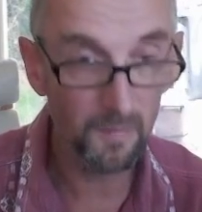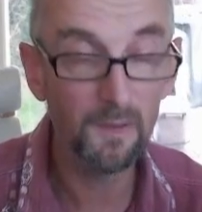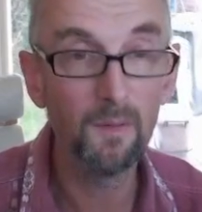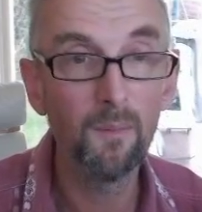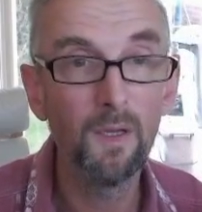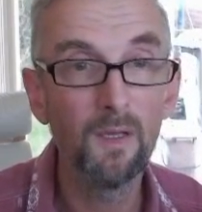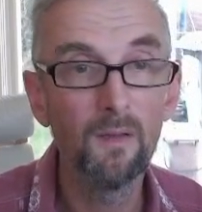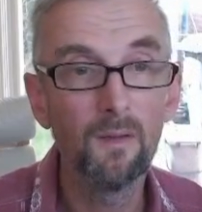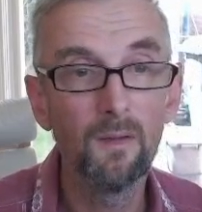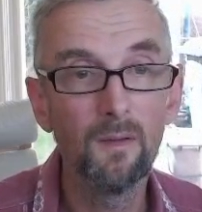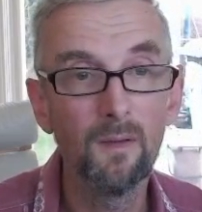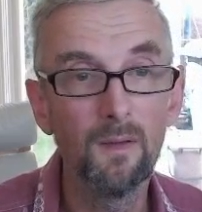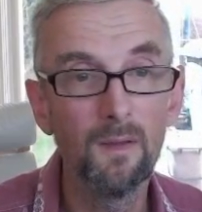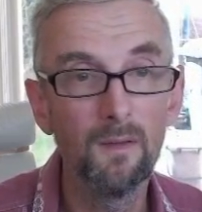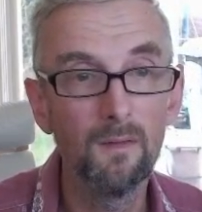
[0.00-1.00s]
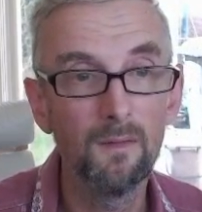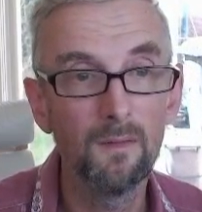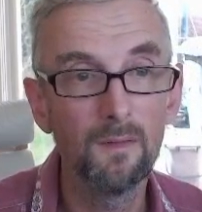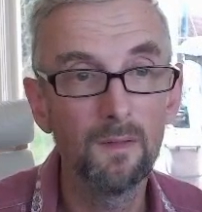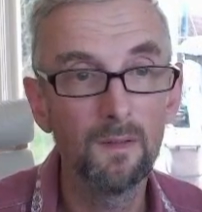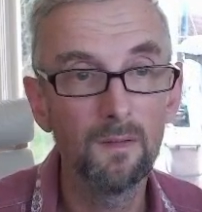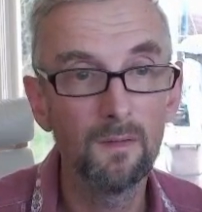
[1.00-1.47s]
the easiest
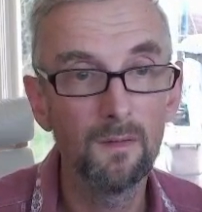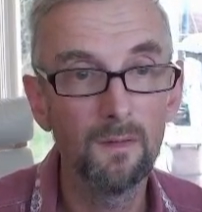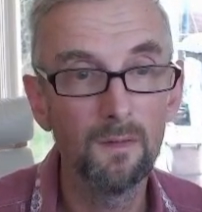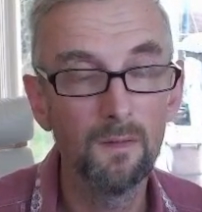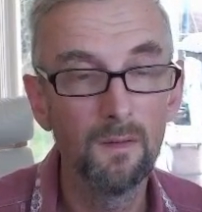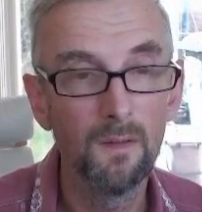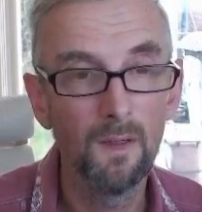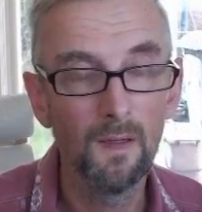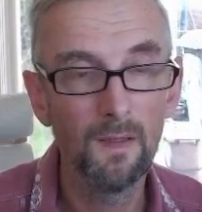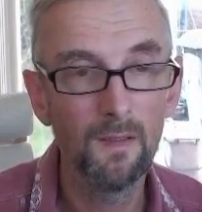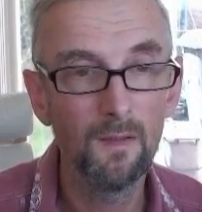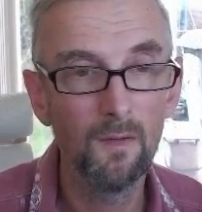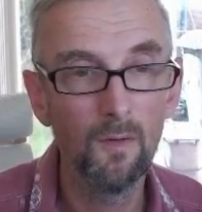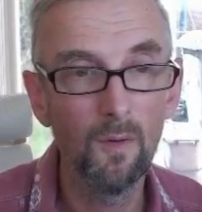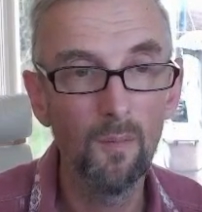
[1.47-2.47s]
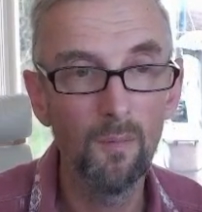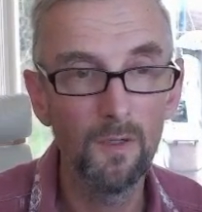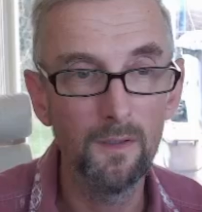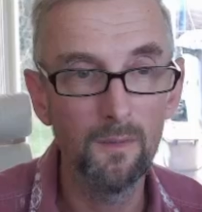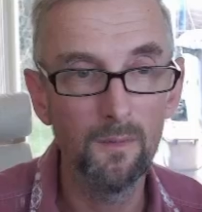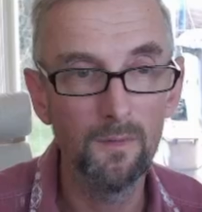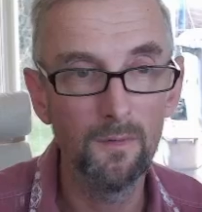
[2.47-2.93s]
thing to do. I think normally
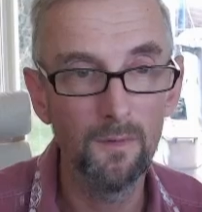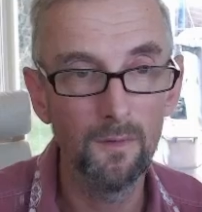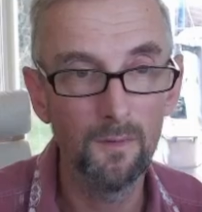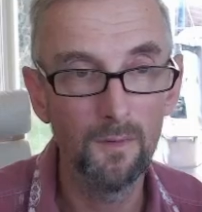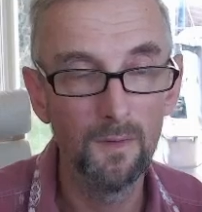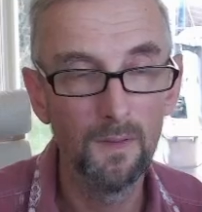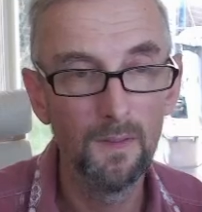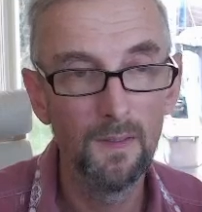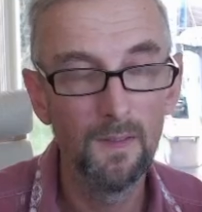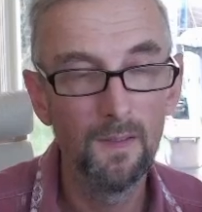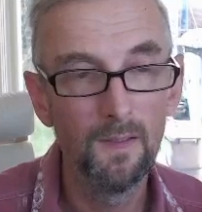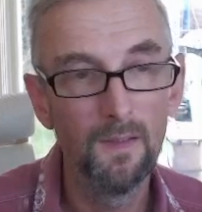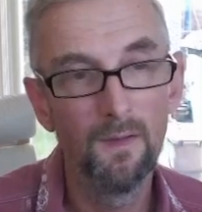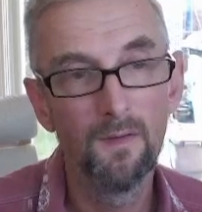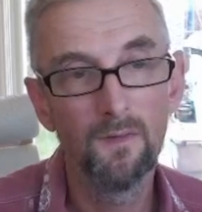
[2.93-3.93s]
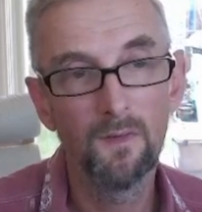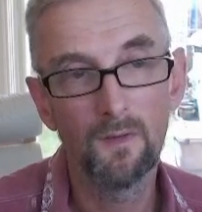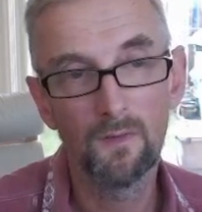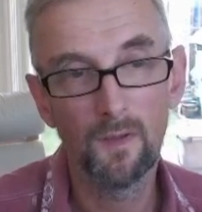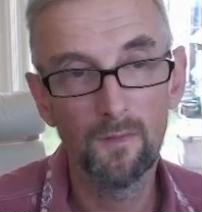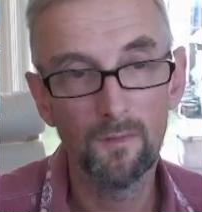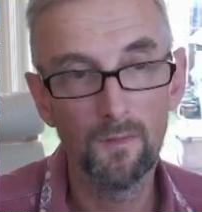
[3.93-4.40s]
you would do
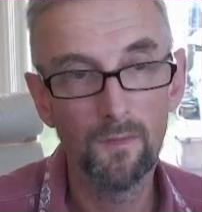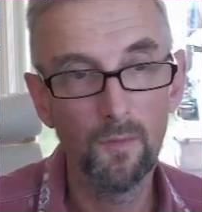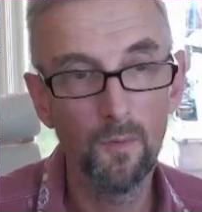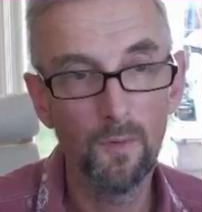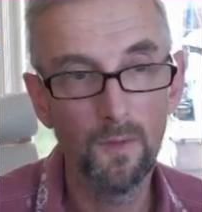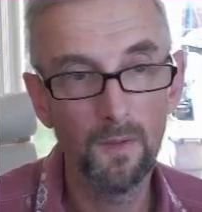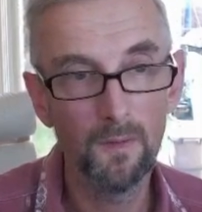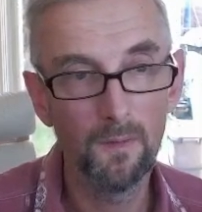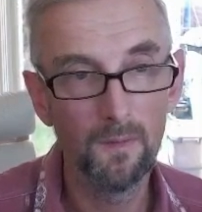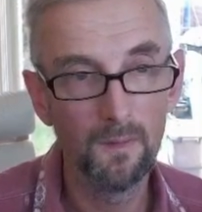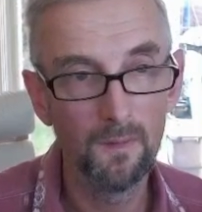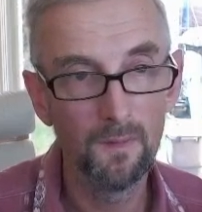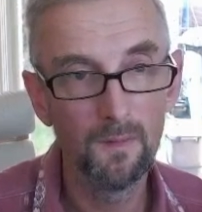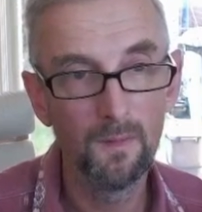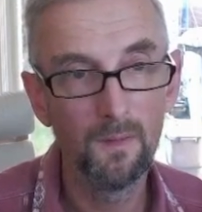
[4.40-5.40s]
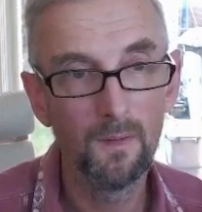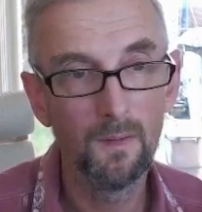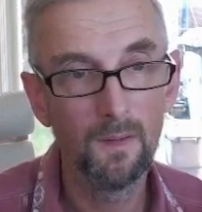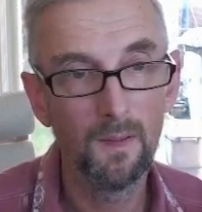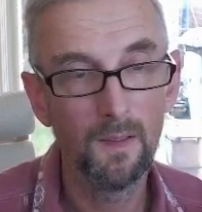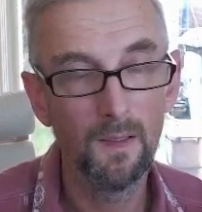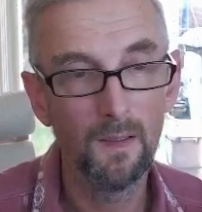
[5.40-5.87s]
6/4 though,
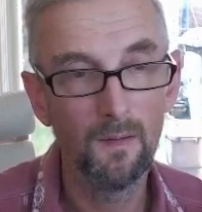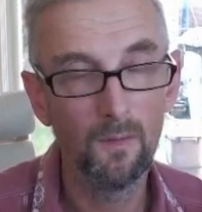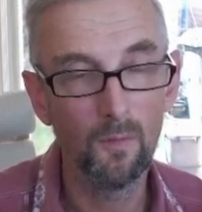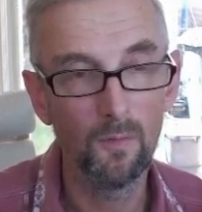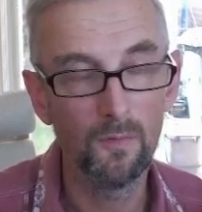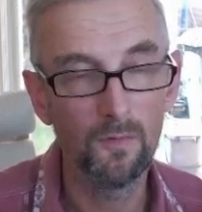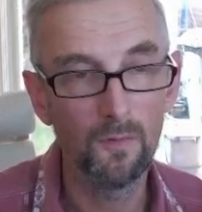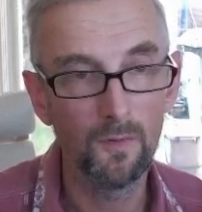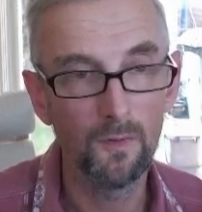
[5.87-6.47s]
or sorry,